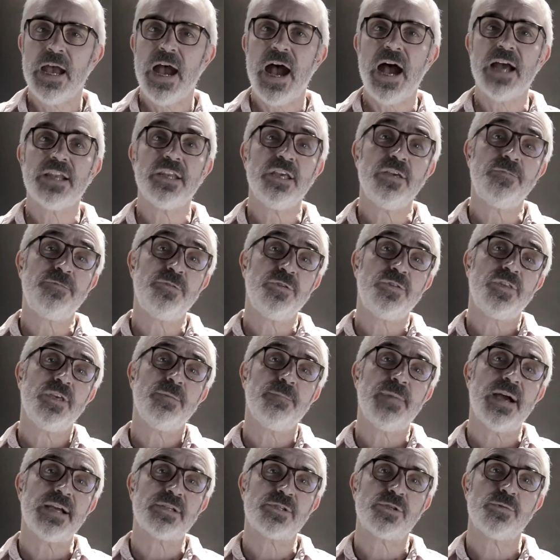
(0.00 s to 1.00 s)
And if you think
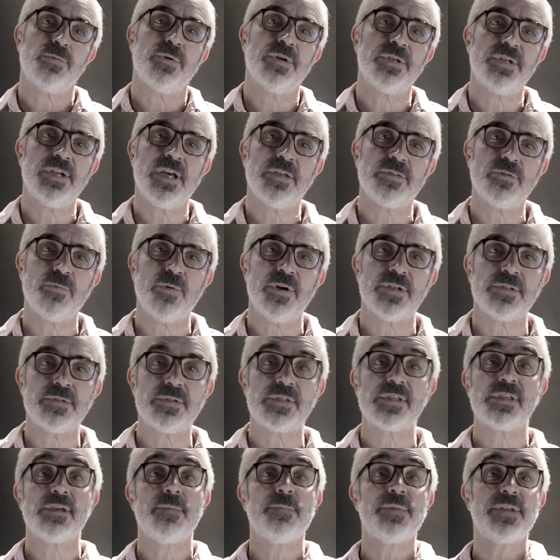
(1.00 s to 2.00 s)
back to another one,
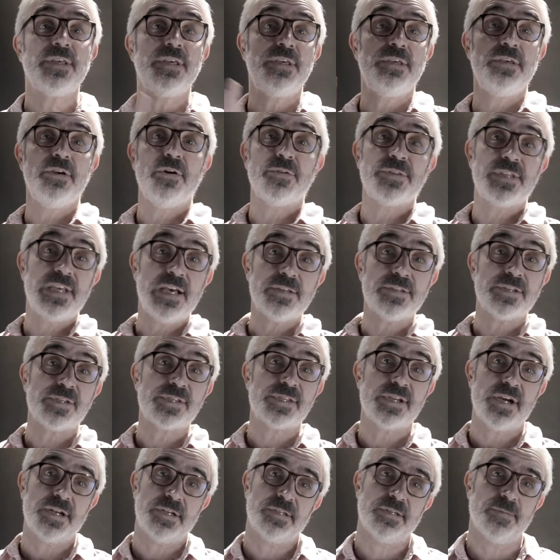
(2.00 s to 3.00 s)
somebody on the other
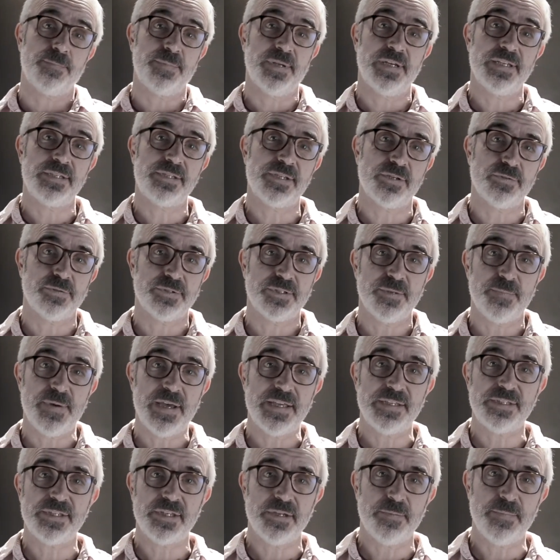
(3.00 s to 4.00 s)
side of the political
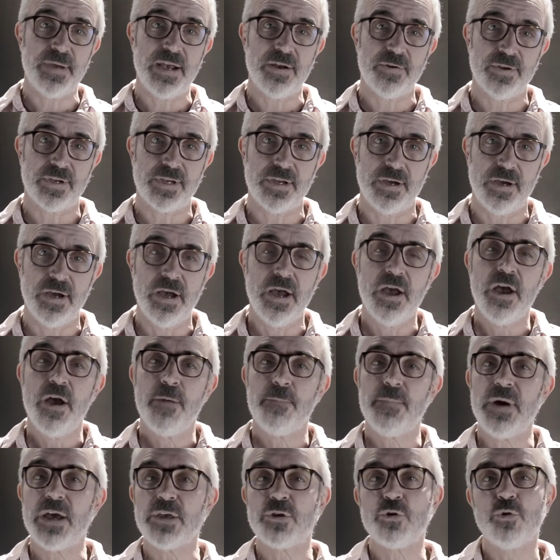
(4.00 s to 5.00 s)
debate in America,
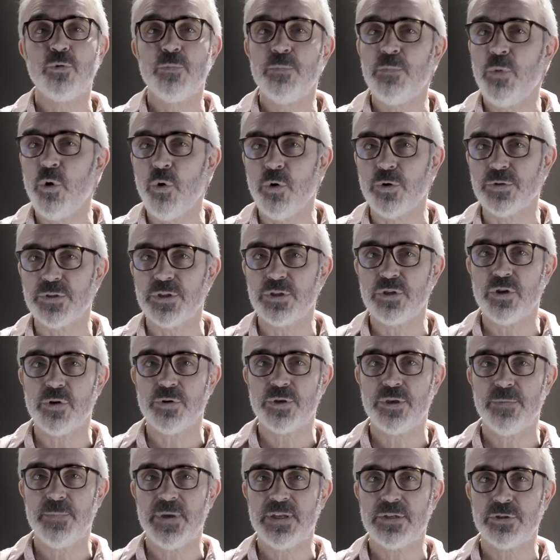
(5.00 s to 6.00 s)
Michael Moore, the
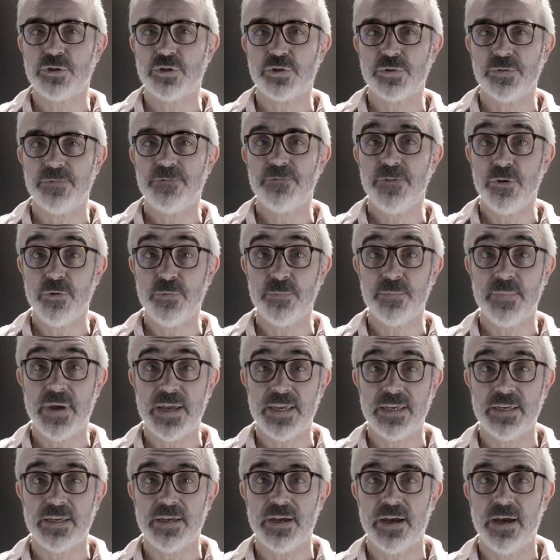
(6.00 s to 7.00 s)
documentary
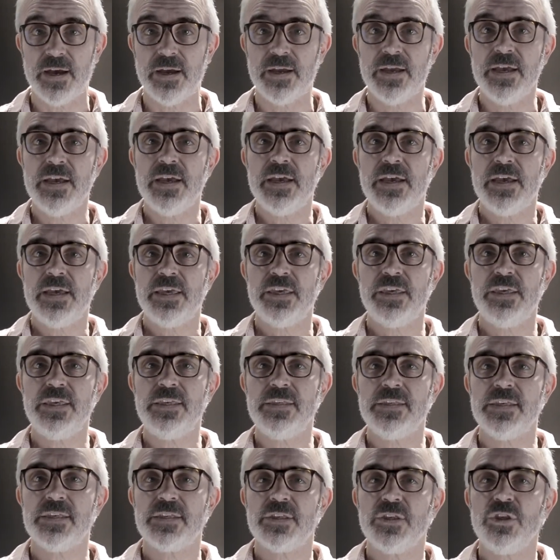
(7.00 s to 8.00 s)
filmmaker,
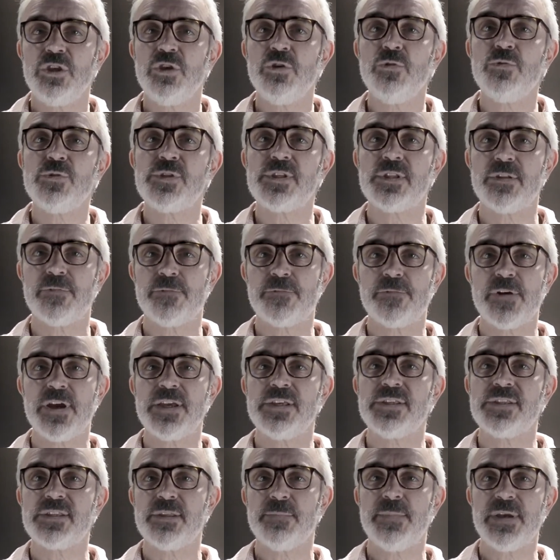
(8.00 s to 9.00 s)
he used the
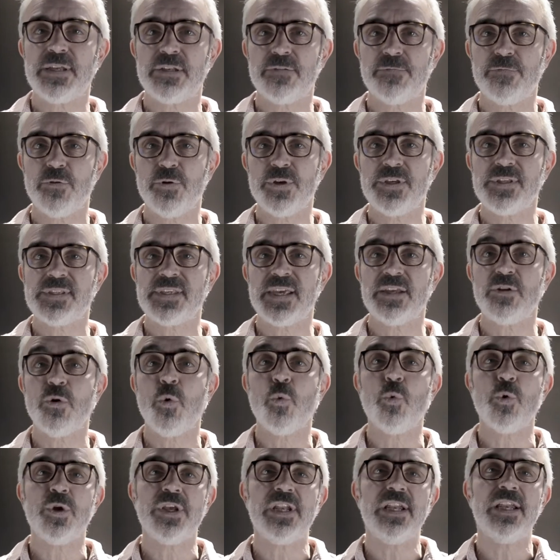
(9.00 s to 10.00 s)
phrase, the metaphor, he said,
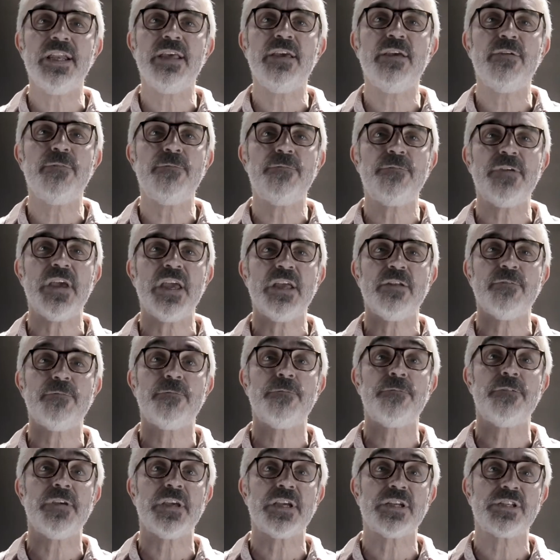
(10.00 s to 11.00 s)
we live in
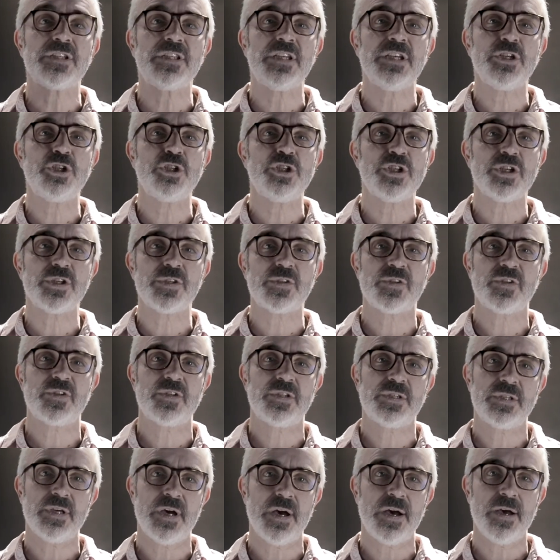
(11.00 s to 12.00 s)
fictitious
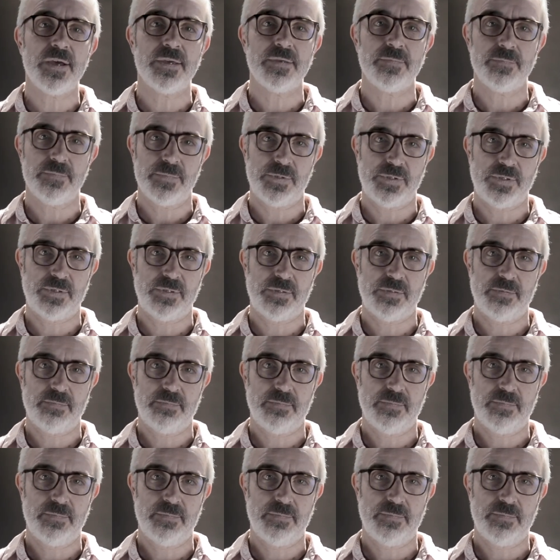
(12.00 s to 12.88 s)
times.